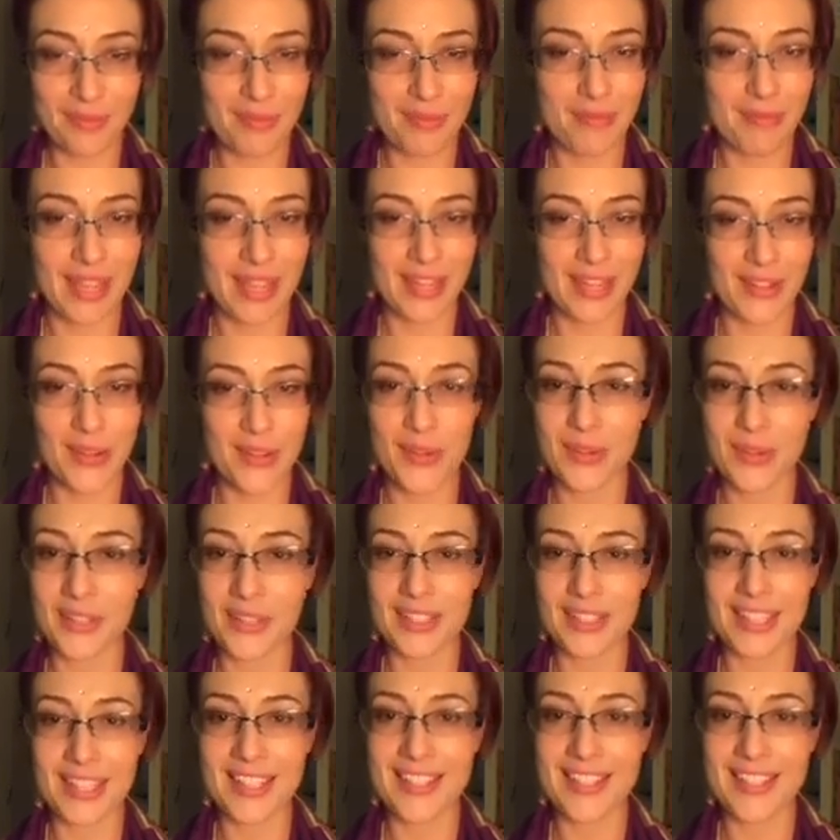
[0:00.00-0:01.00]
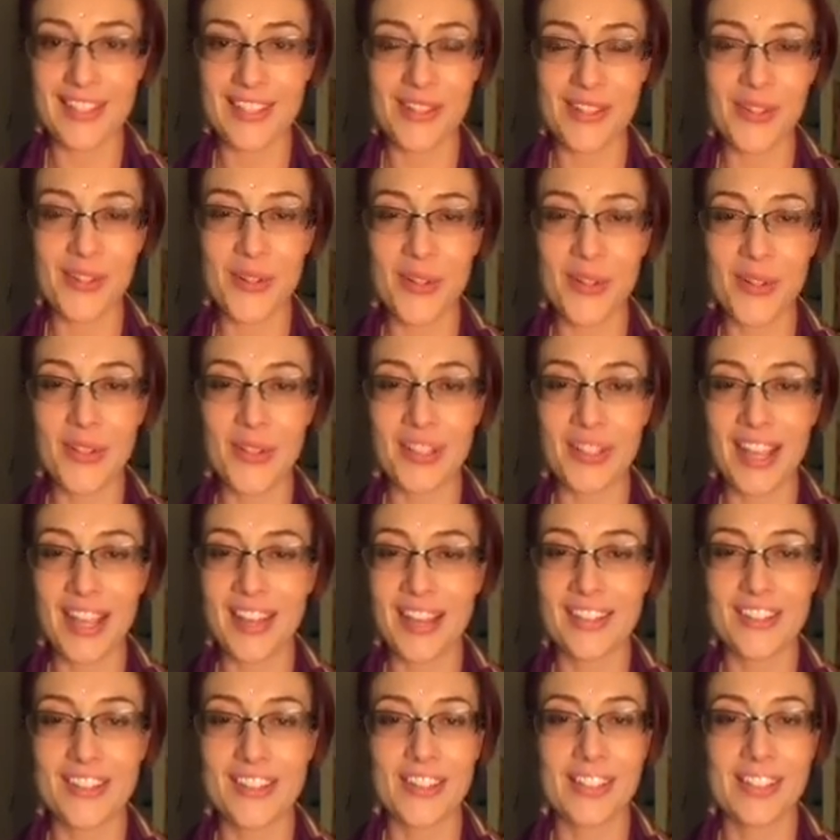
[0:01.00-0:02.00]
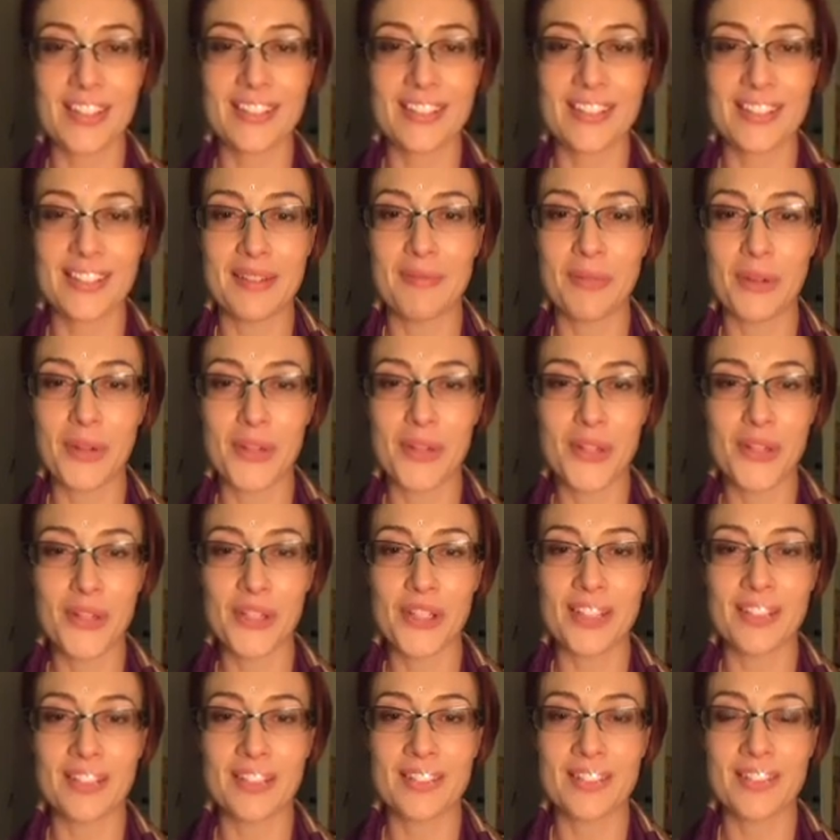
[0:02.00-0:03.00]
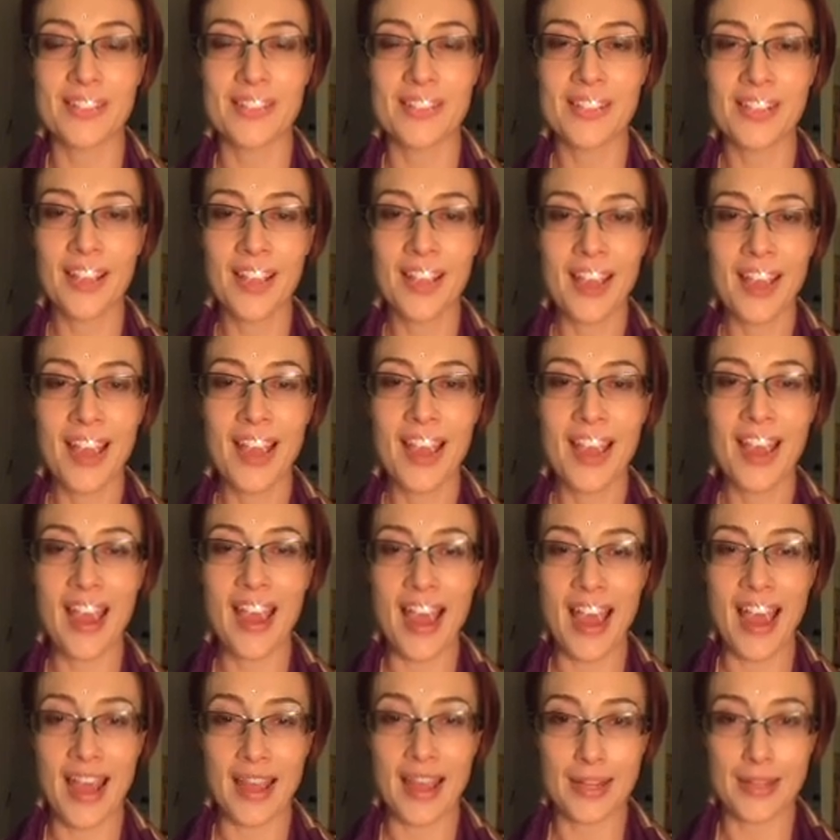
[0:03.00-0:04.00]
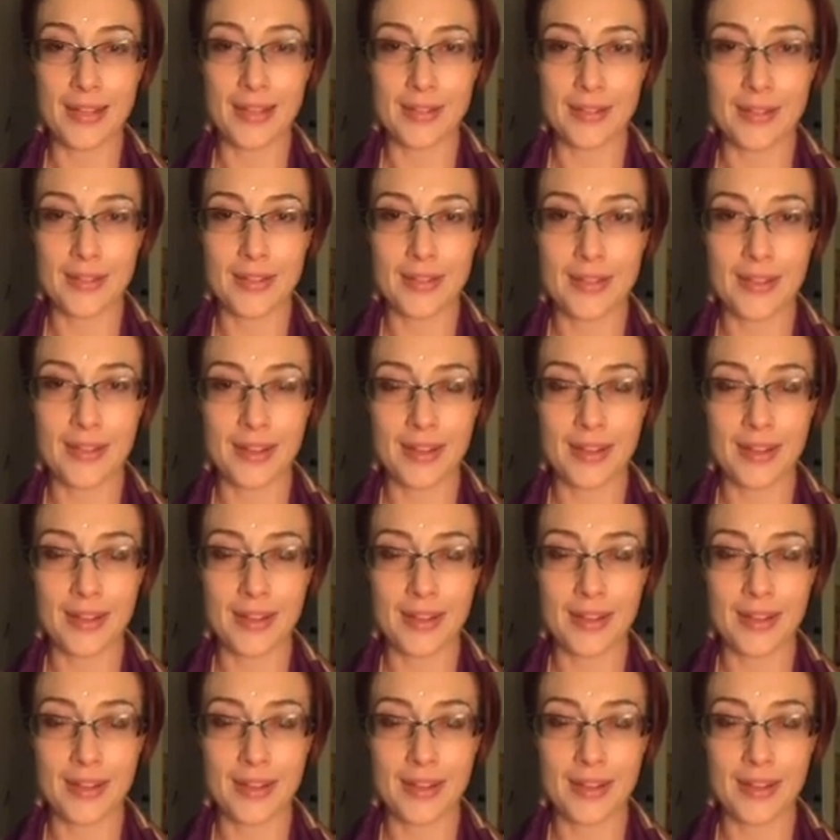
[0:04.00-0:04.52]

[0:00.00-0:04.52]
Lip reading: May you release all energies, emotions, and